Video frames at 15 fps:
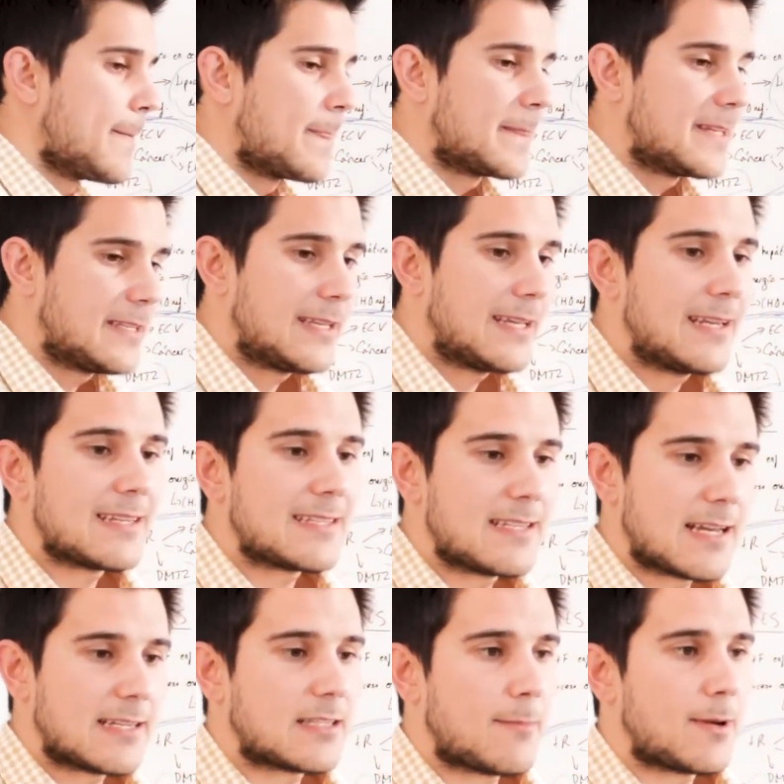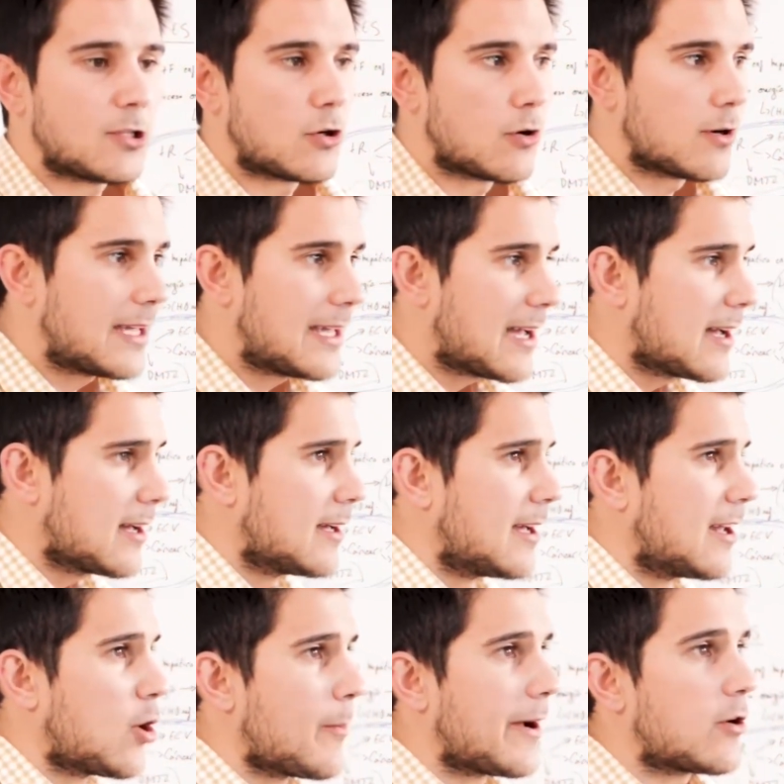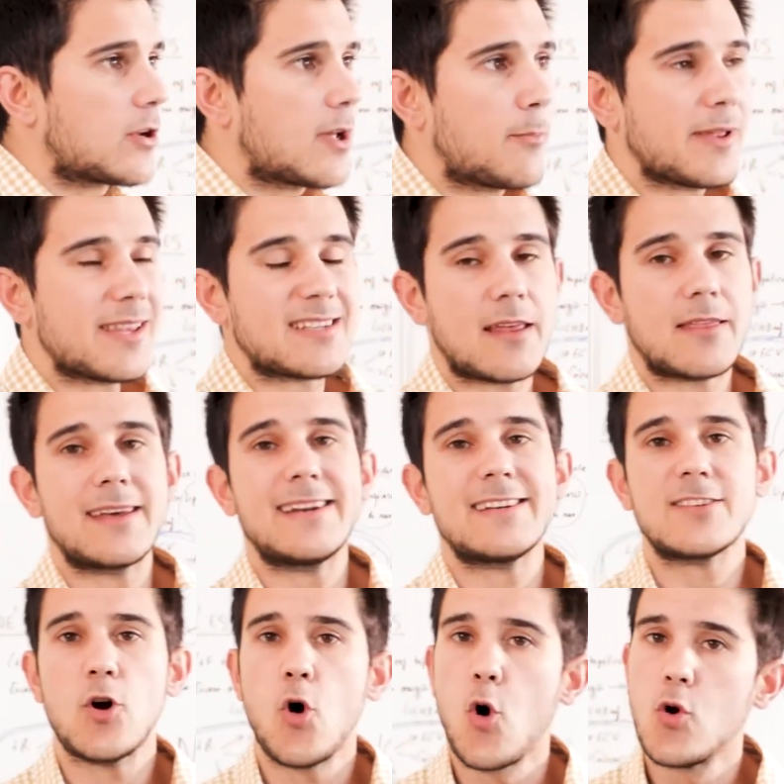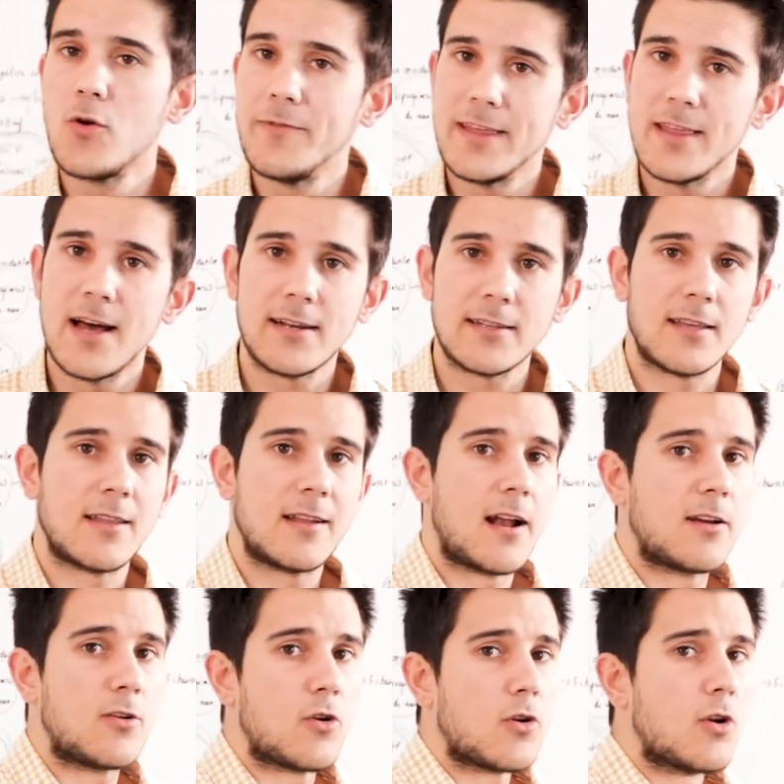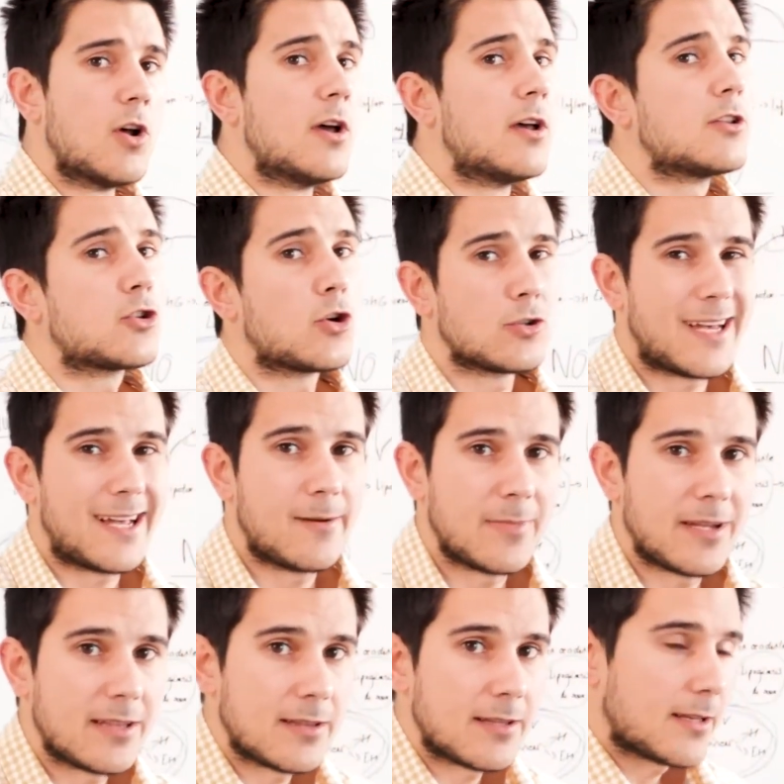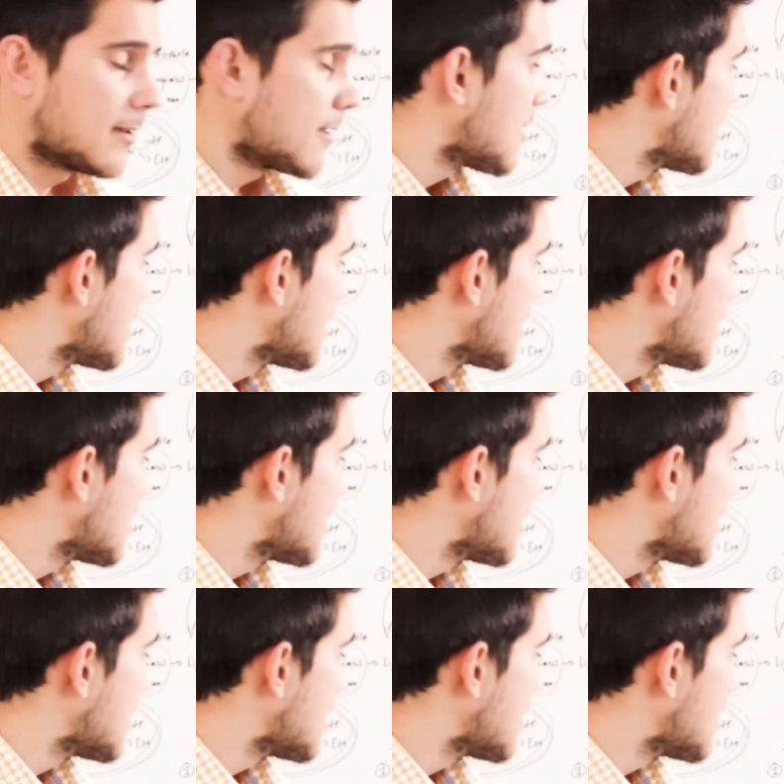this pathology, the best thing you can do is forget about alcohol. Completely,